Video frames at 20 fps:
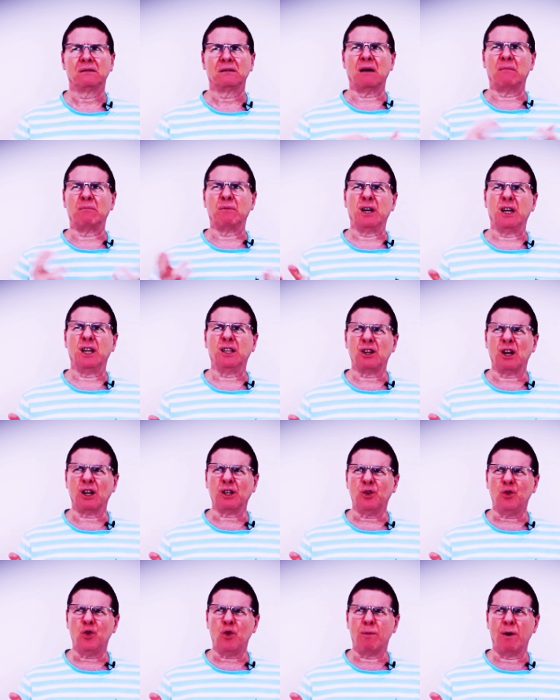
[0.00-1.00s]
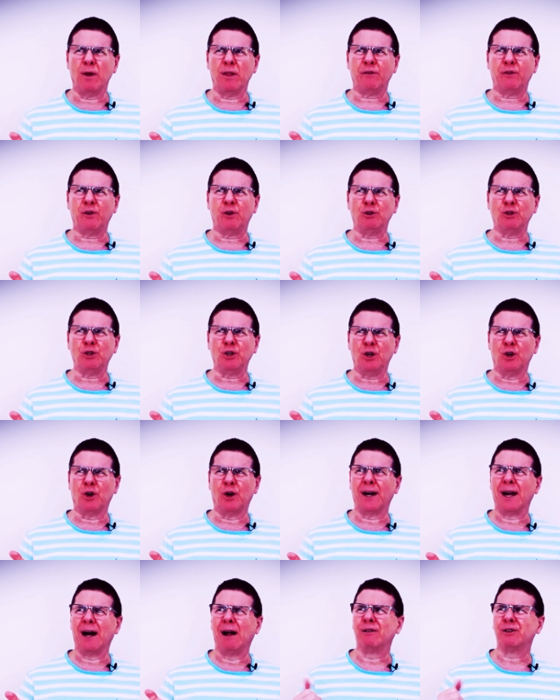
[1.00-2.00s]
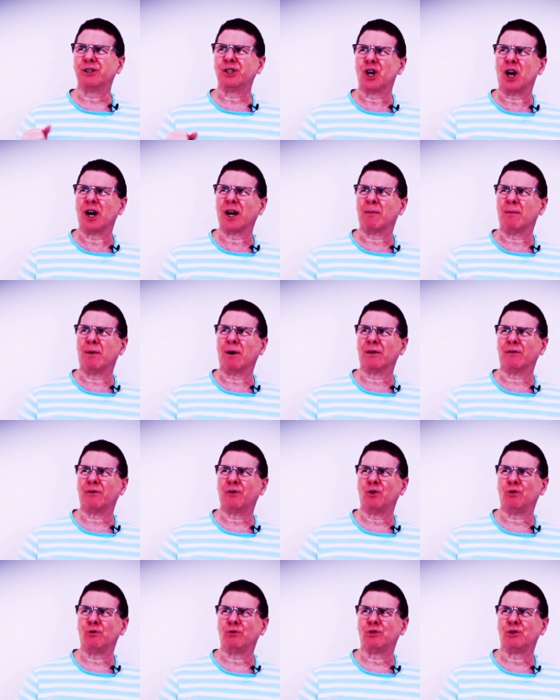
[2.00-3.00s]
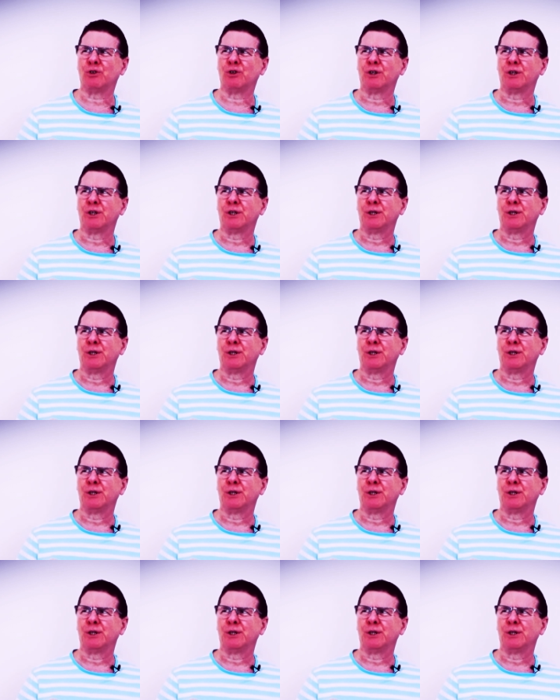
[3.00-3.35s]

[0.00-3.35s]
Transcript: I'm gonna talk to you about the future or I'll talk about the future.